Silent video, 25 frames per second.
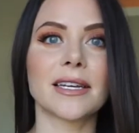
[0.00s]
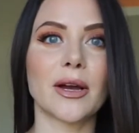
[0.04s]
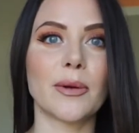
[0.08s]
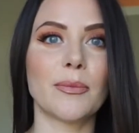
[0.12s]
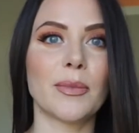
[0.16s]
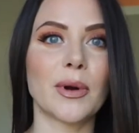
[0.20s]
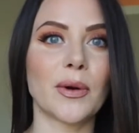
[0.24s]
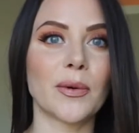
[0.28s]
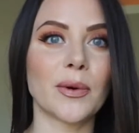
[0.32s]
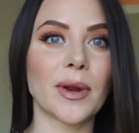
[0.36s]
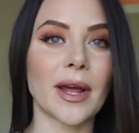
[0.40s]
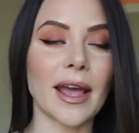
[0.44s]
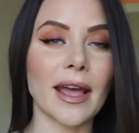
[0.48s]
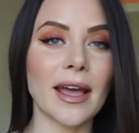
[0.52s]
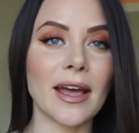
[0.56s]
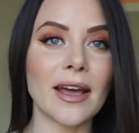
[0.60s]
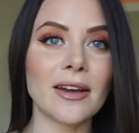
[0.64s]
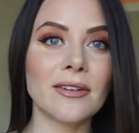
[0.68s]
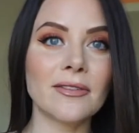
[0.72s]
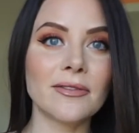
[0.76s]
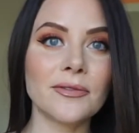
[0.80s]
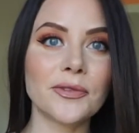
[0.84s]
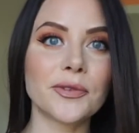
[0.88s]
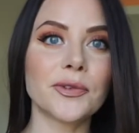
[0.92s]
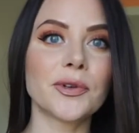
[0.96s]
about
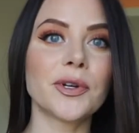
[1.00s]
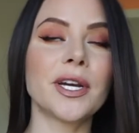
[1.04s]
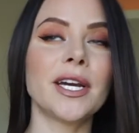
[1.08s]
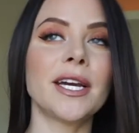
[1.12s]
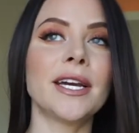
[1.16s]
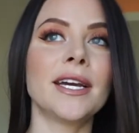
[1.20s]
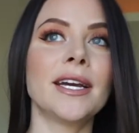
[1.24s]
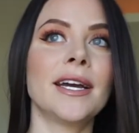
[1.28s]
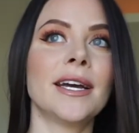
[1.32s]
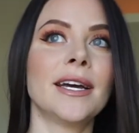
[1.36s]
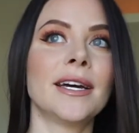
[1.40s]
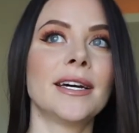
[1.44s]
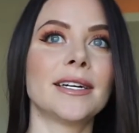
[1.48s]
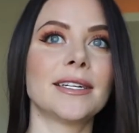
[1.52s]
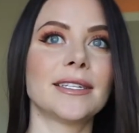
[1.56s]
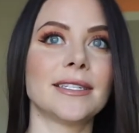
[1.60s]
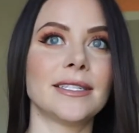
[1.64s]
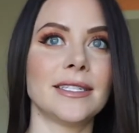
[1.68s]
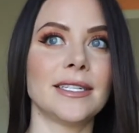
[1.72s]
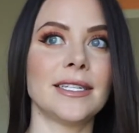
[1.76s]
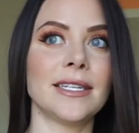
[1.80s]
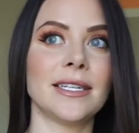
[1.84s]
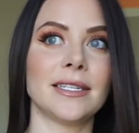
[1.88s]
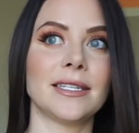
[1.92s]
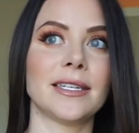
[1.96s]
every
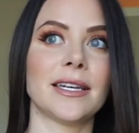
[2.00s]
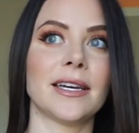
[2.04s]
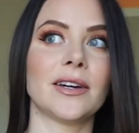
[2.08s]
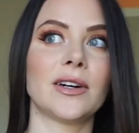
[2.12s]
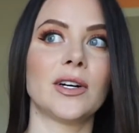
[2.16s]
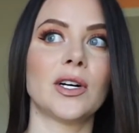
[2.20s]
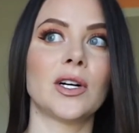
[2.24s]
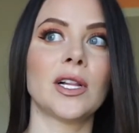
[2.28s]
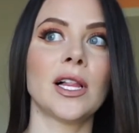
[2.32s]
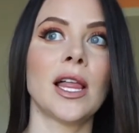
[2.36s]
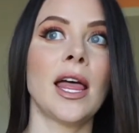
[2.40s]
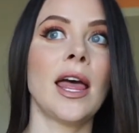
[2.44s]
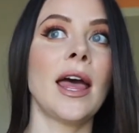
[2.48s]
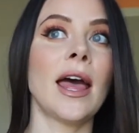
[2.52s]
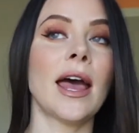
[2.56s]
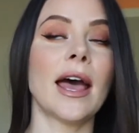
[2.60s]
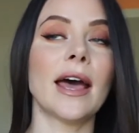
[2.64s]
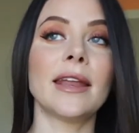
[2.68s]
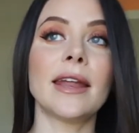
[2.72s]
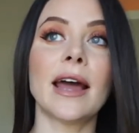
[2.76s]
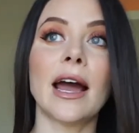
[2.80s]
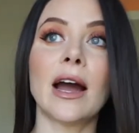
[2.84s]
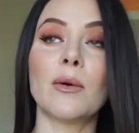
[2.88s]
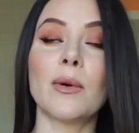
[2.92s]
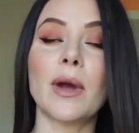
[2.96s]
detail
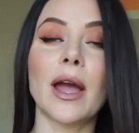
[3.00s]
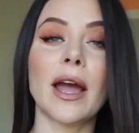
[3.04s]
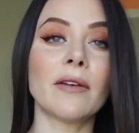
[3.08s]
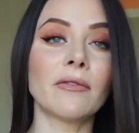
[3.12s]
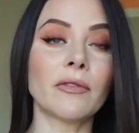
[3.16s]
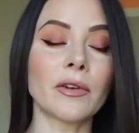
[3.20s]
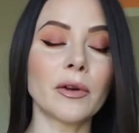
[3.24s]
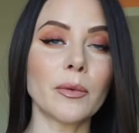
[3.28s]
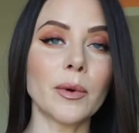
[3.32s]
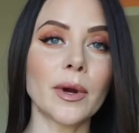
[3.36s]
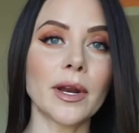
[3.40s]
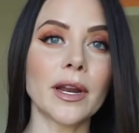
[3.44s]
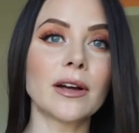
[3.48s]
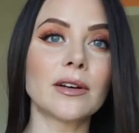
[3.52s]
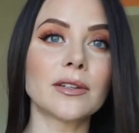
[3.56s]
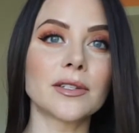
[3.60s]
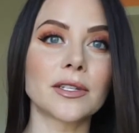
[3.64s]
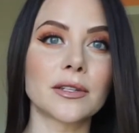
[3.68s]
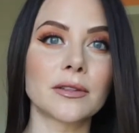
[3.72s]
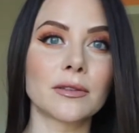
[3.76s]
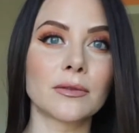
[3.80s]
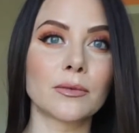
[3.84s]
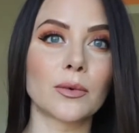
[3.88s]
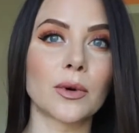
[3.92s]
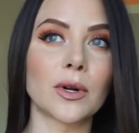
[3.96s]
and how everyone else
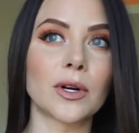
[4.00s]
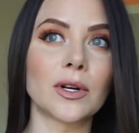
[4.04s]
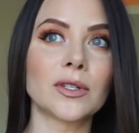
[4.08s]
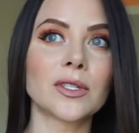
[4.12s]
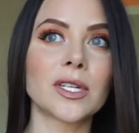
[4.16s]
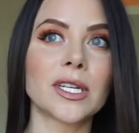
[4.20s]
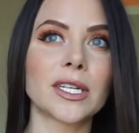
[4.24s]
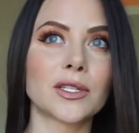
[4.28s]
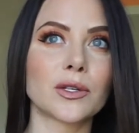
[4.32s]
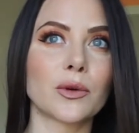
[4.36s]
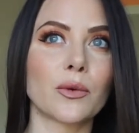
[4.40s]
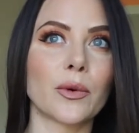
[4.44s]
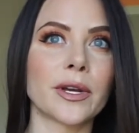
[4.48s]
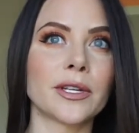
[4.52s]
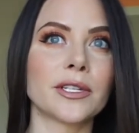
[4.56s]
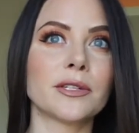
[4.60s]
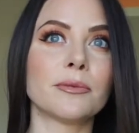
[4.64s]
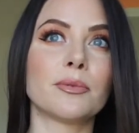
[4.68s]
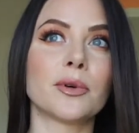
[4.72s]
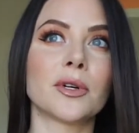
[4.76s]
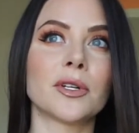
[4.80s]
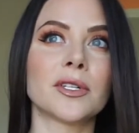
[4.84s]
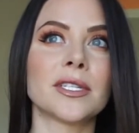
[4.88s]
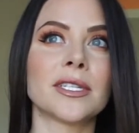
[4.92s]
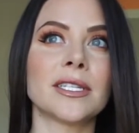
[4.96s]
in the world is going to
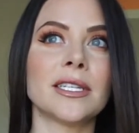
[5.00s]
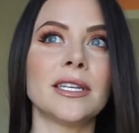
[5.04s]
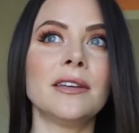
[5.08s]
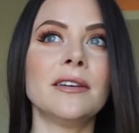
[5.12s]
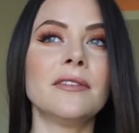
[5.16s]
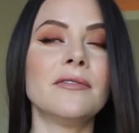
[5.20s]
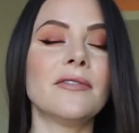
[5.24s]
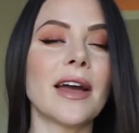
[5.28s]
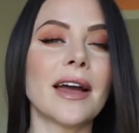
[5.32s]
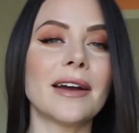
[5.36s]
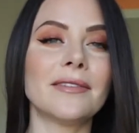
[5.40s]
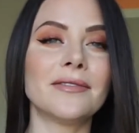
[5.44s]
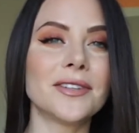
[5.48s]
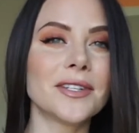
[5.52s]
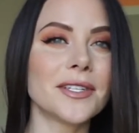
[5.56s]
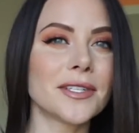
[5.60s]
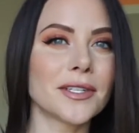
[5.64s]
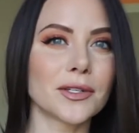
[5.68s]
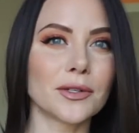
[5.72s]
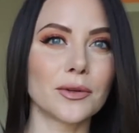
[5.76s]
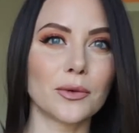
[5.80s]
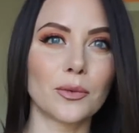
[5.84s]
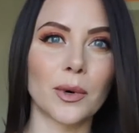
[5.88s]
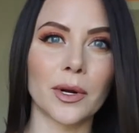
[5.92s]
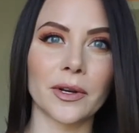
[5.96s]
perceive every
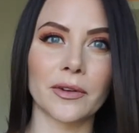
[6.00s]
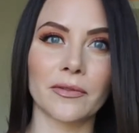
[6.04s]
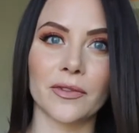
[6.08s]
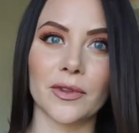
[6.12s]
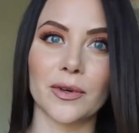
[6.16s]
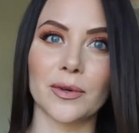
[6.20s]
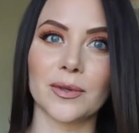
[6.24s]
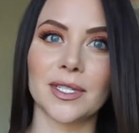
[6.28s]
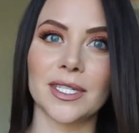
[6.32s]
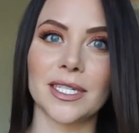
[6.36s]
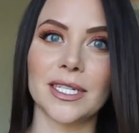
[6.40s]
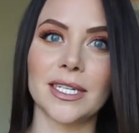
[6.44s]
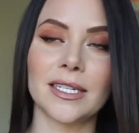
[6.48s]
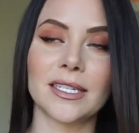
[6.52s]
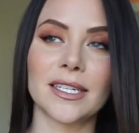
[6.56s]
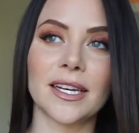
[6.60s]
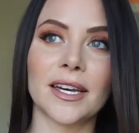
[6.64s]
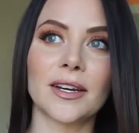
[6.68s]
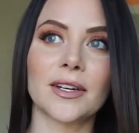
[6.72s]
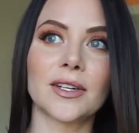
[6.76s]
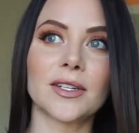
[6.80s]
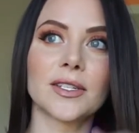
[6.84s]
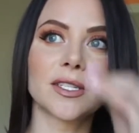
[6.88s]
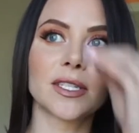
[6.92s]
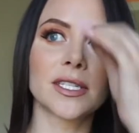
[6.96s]
single one of those
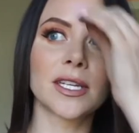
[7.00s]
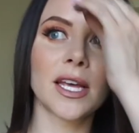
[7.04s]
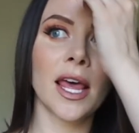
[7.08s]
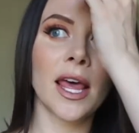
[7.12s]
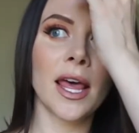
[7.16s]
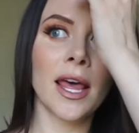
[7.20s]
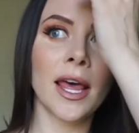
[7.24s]
details.